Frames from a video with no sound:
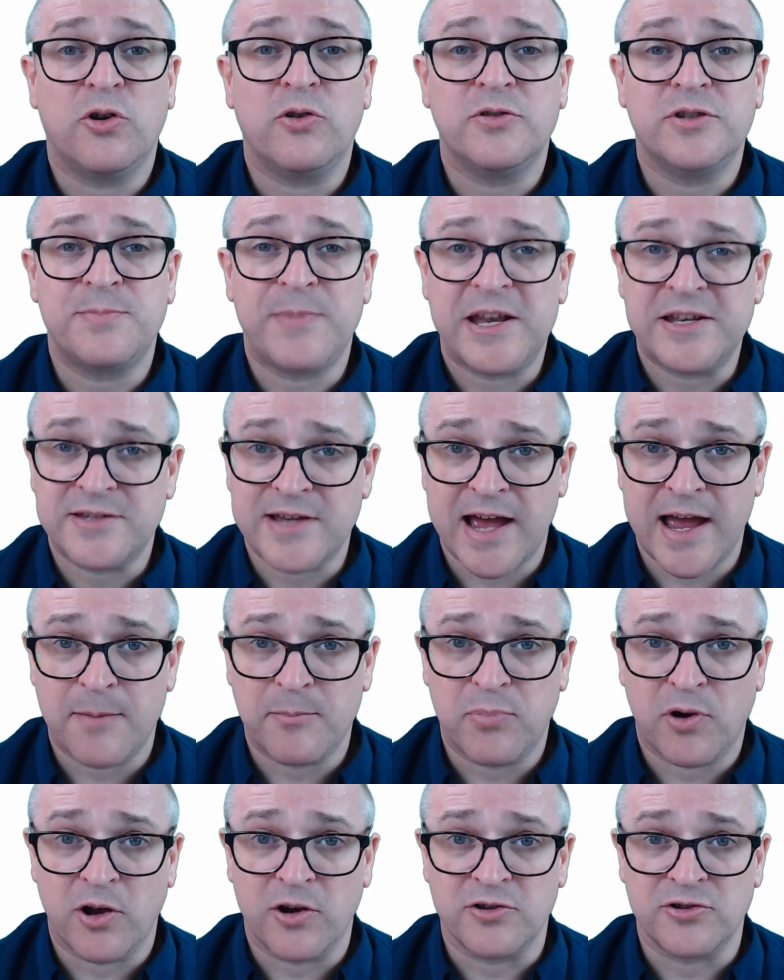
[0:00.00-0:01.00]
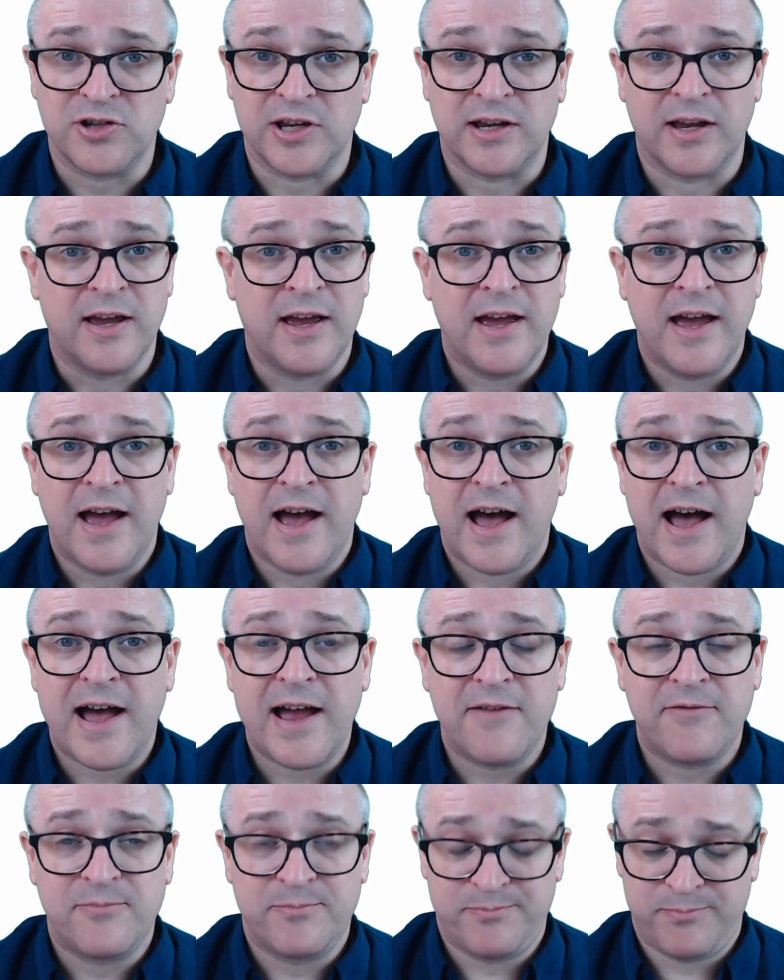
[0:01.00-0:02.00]
spend time polishing.
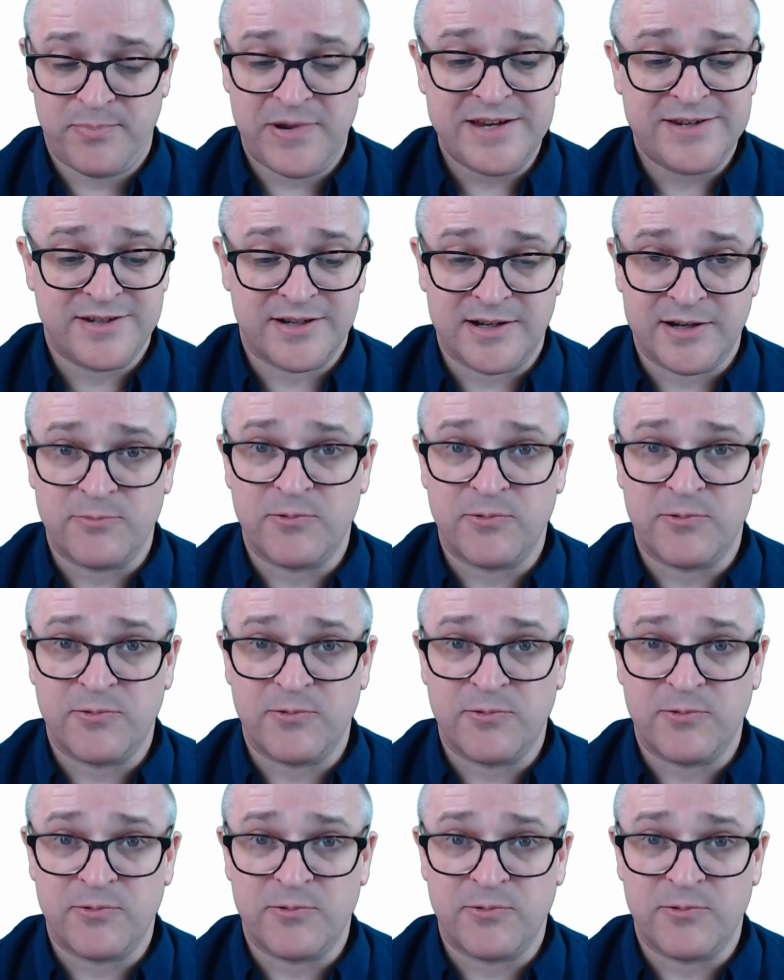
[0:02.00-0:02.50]
I've basically